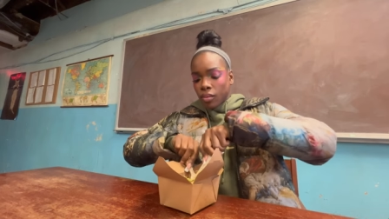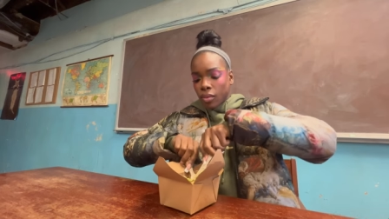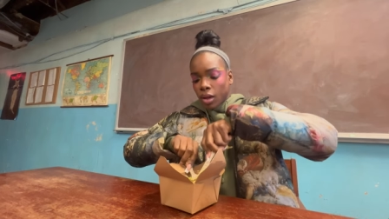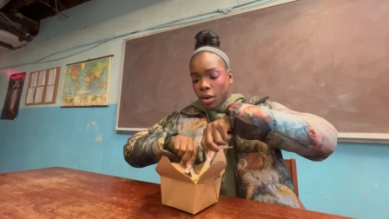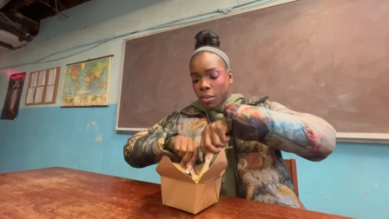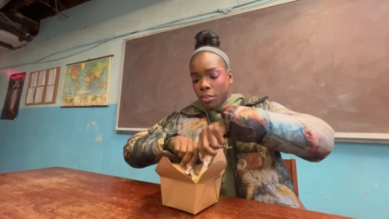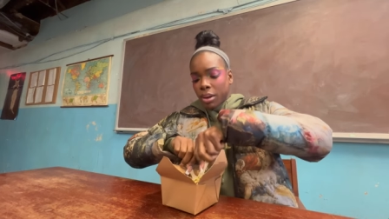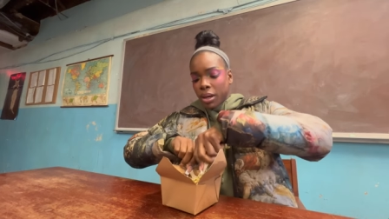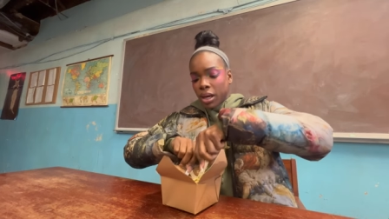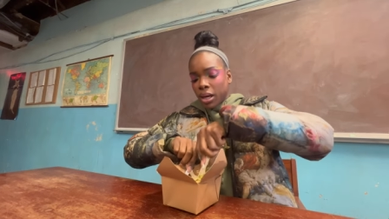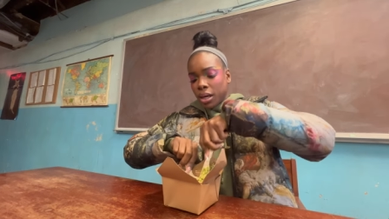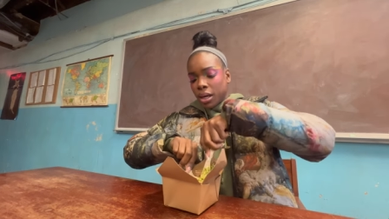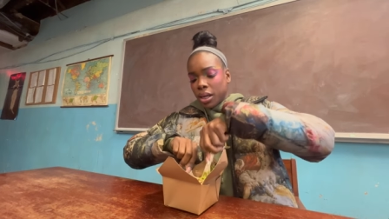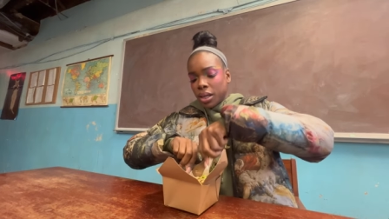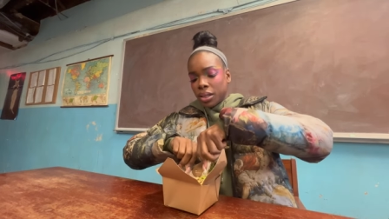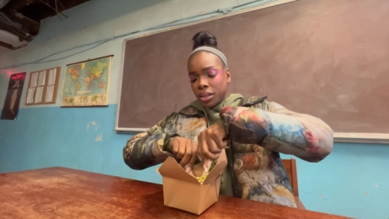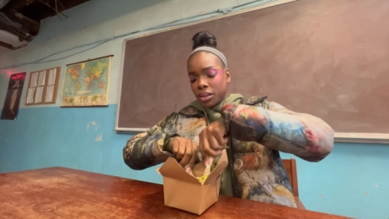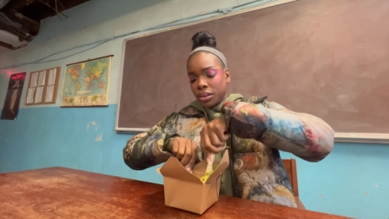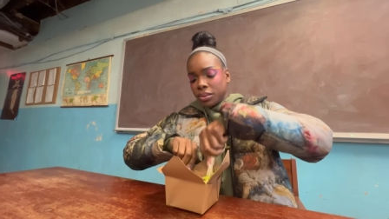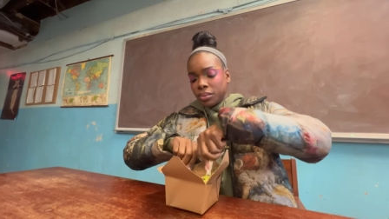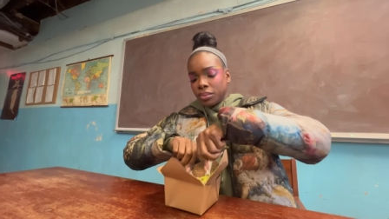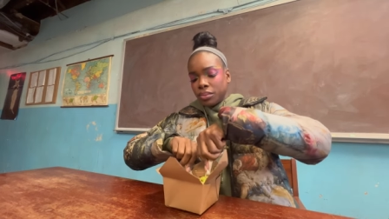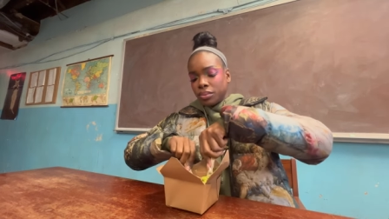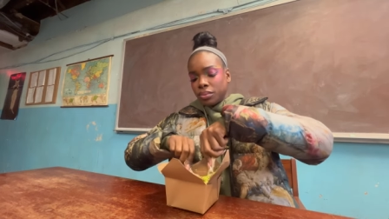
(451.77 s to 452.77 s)
But
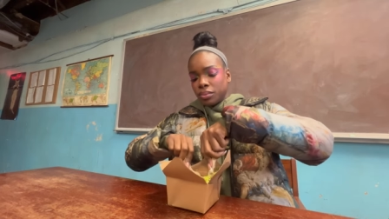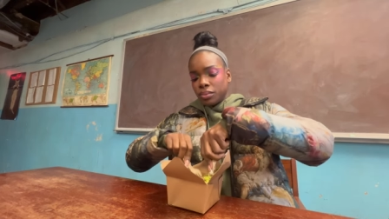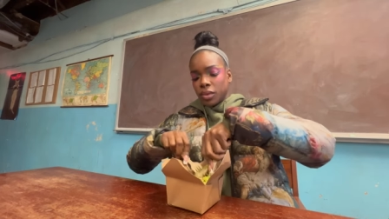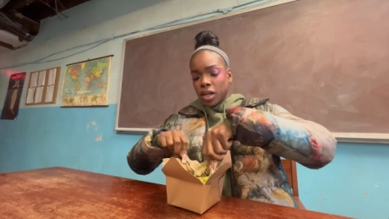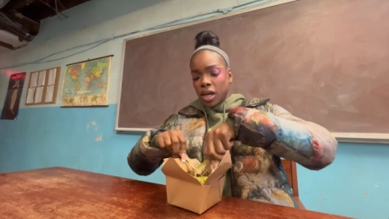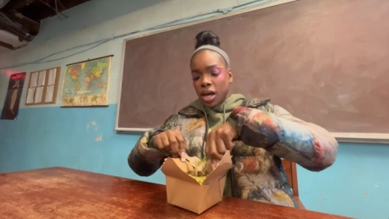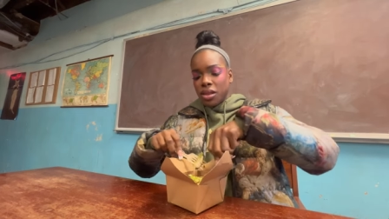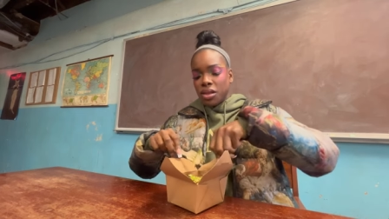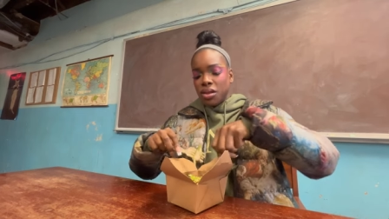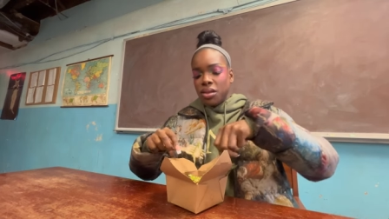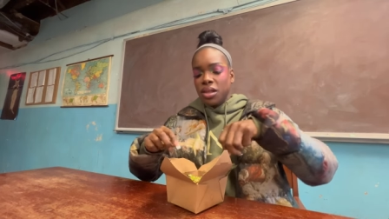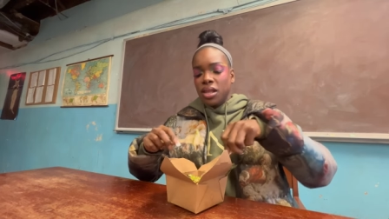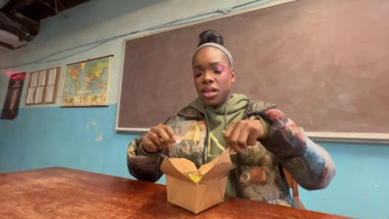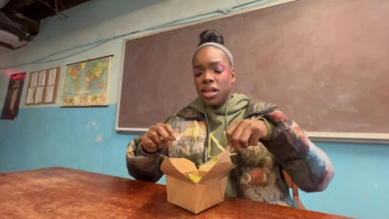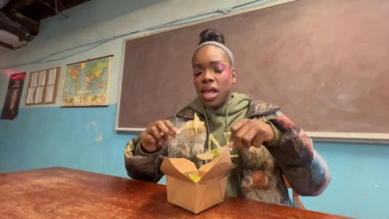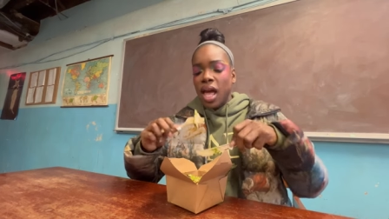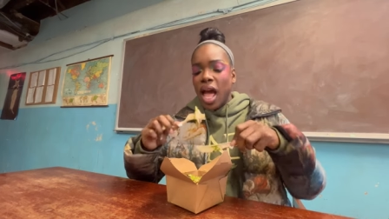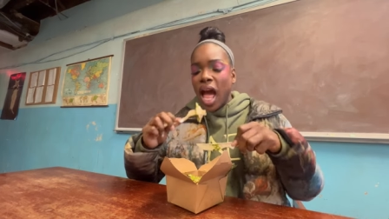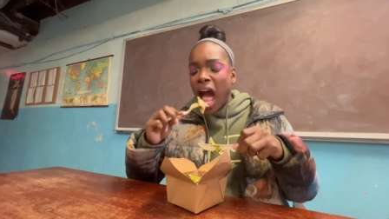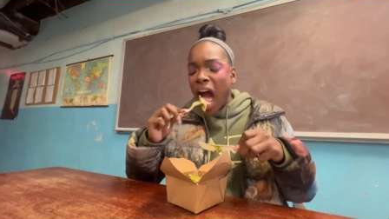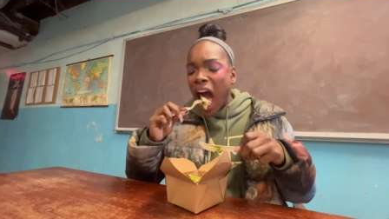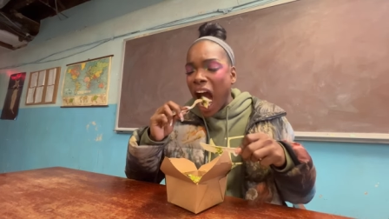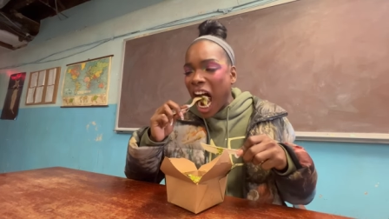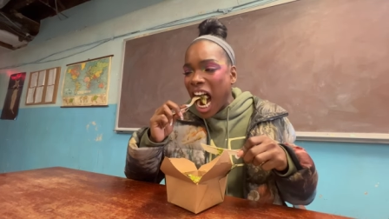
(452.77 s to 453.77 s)
other than
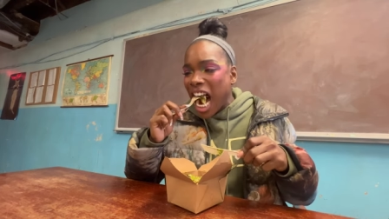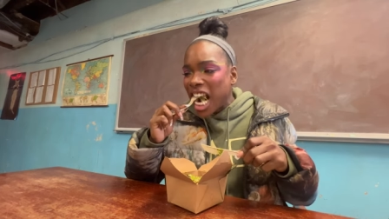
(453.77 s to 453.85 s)
that,